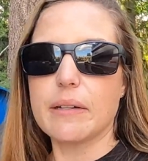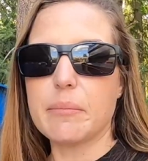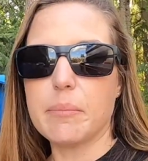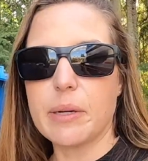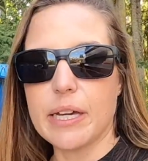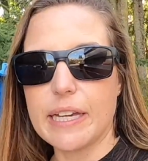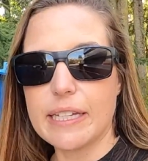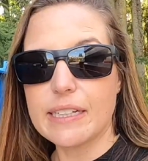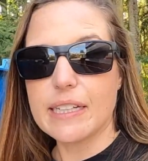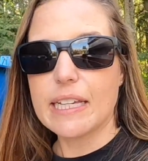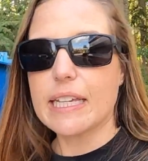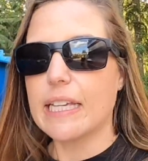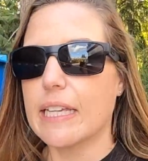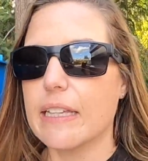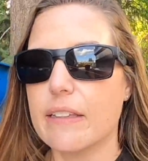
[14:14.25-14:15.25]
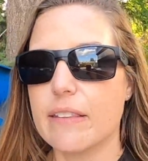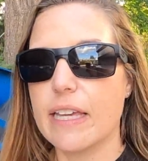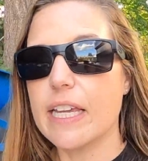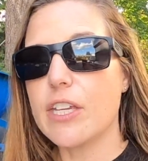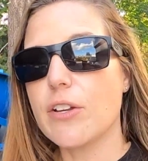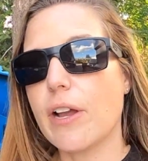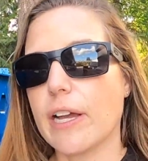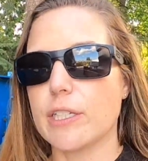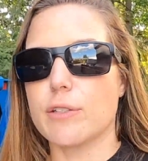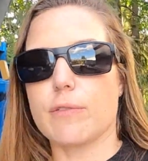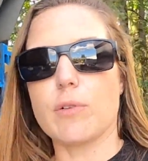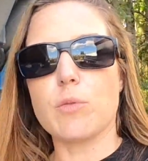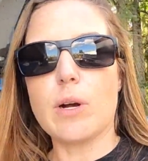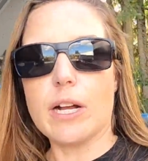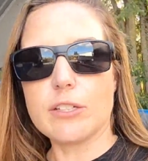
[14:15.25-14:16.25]
But thank you guys
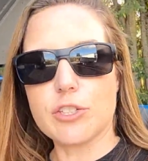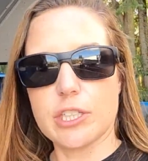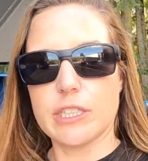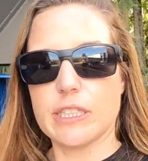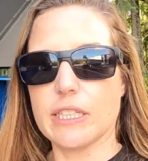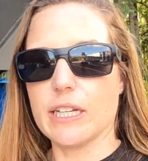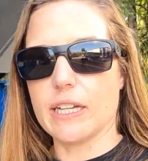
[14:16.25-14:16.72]
for watching,